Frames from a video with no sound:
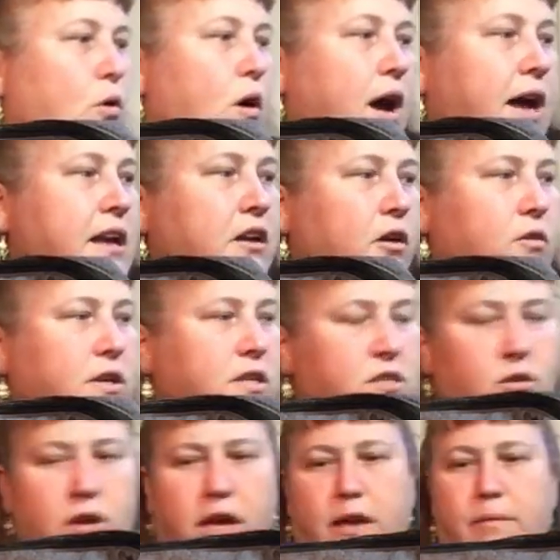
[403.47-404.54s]
I know, it's
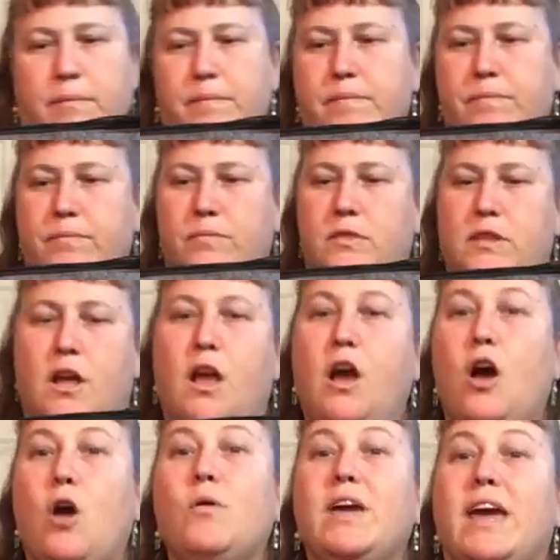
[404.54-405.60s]
okay.
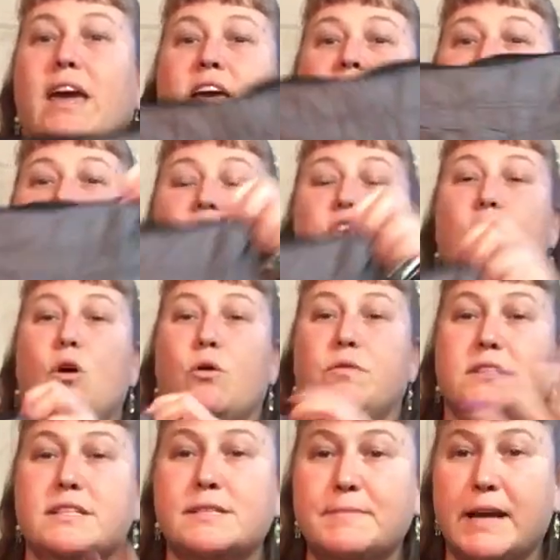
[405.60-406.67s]
Okay, so
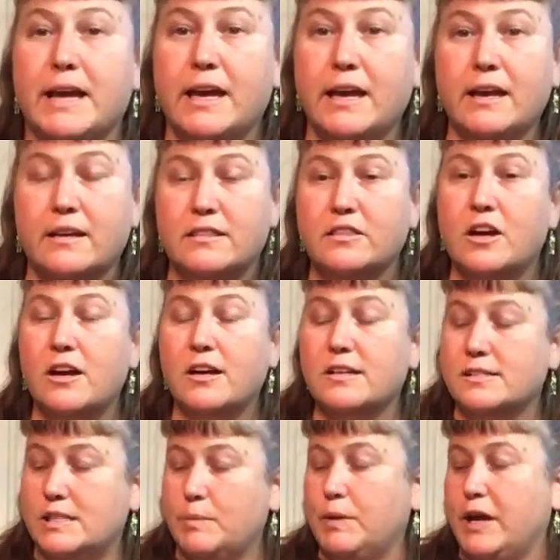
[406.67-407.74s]
this is my lug
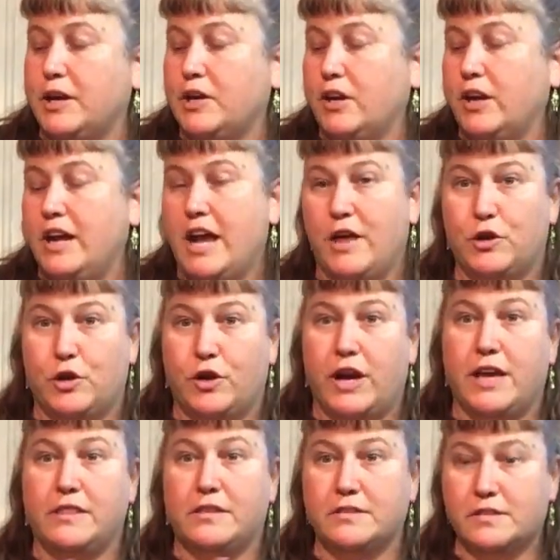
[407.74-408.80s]
zip liner in Heather
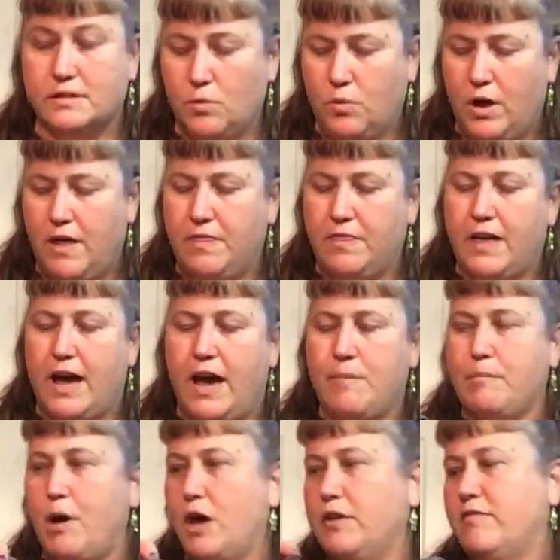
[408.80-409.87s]
Gray. This is the one that I
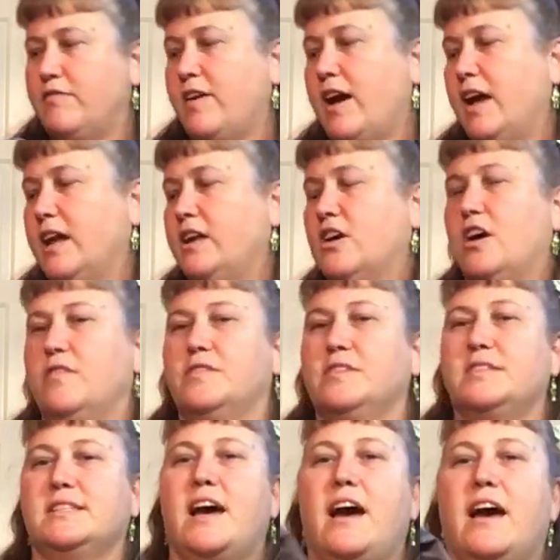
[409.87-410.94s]
modified on the
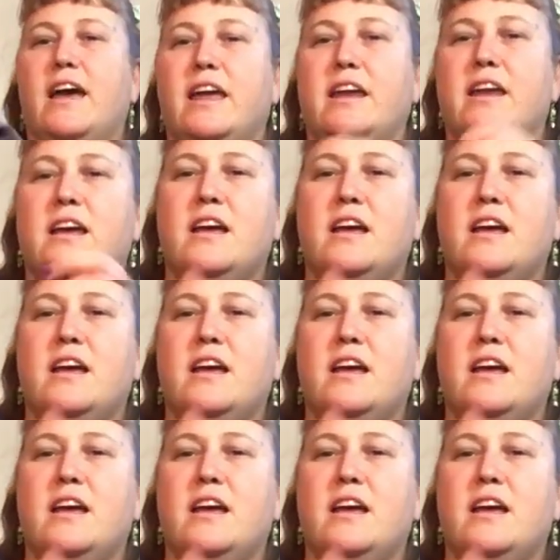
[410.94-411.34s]
side.